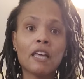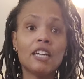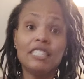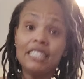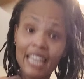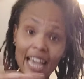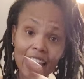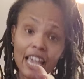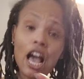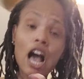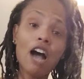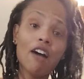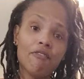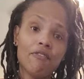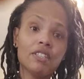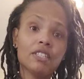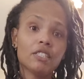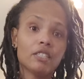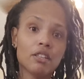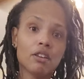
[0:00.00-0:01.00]
they
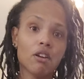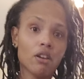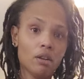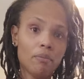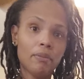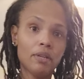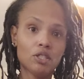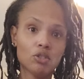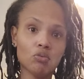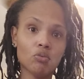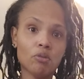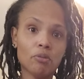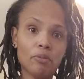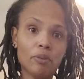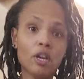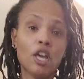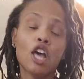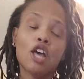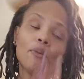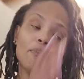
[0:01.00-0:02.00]
obviously are the
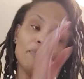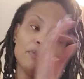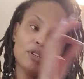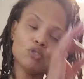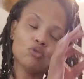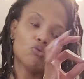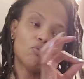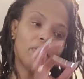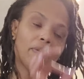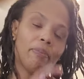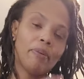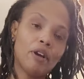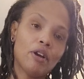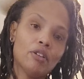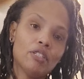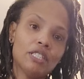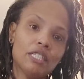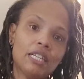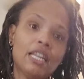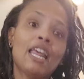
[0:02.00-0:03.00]
miserable miserable
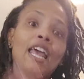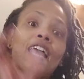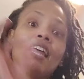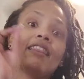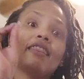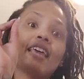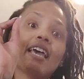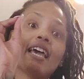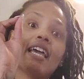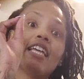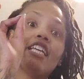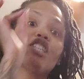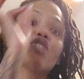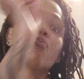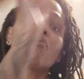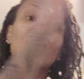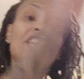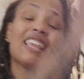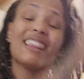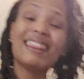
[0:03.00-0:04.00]
person that is
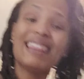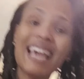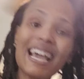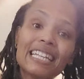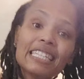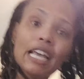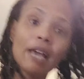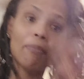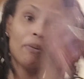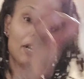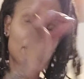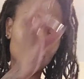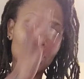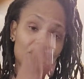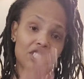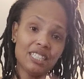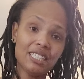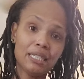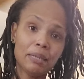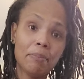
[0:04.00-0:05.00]
bringing that type of
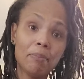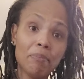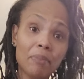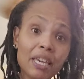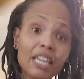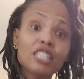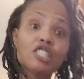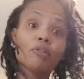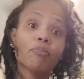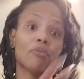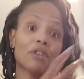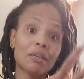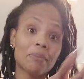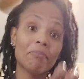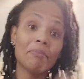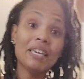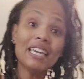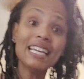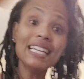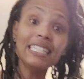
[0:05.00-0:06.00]
energy to me to
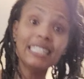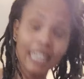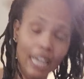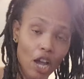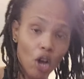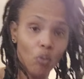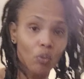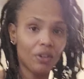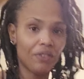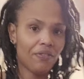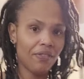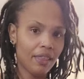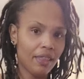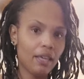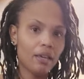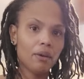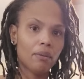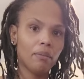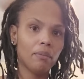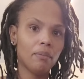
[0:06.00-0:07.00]
bring me down with
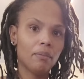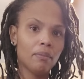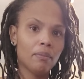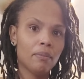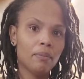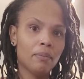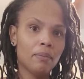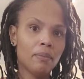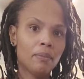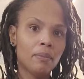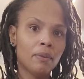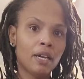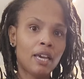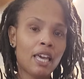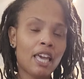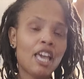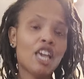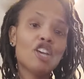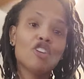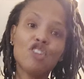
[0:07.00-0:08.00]
them
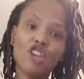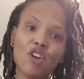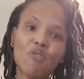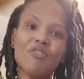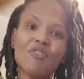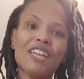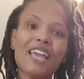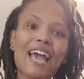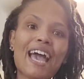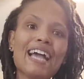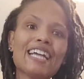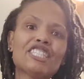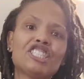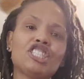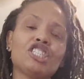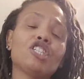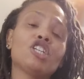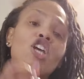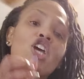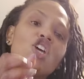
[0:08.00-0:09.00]
your
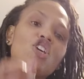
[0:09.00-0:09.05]
reaction